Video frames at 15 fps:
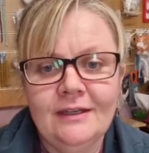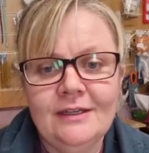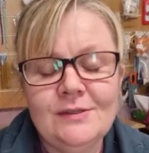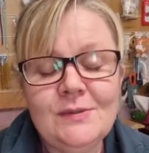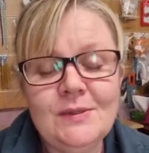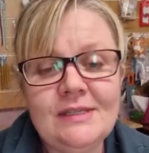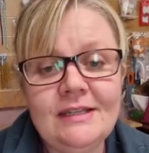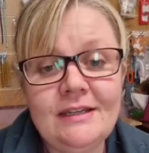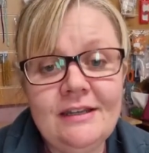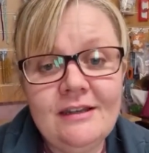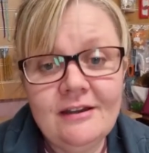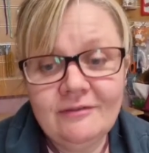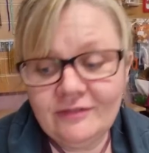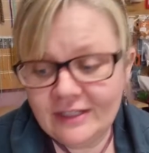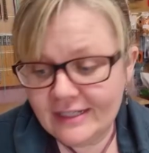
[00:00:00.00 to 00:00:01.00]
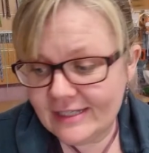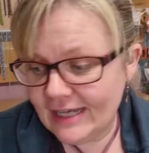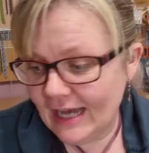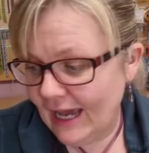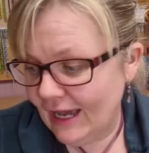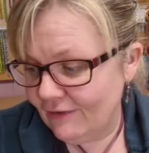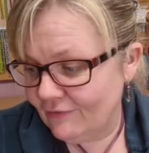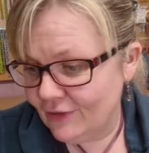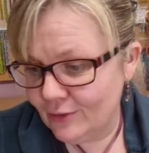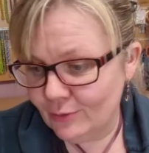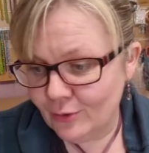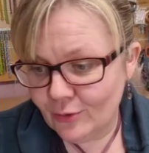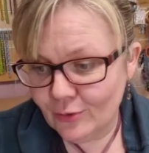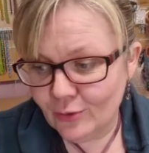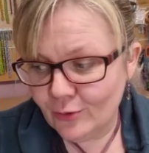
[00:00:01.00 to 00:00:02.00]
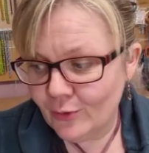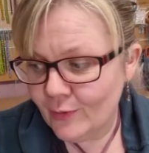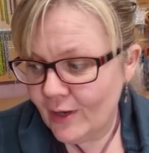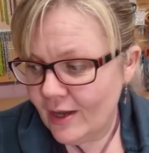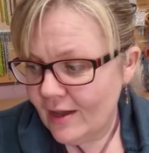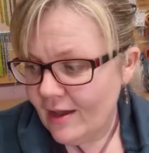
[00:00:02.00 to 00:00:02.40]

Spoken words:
So it's lovely to have you all.